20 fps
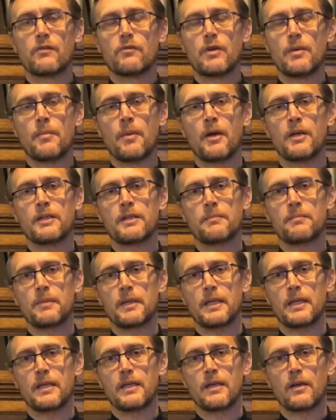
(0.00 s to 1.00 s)
reminded
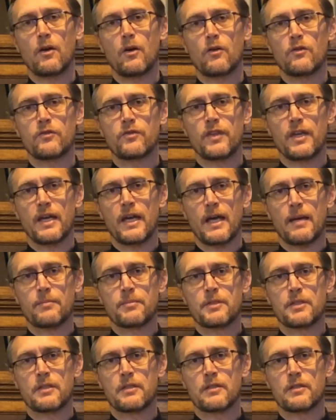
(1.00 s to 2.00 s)
me of their
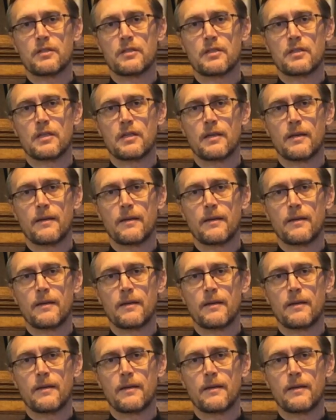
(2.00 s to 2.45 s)
absence.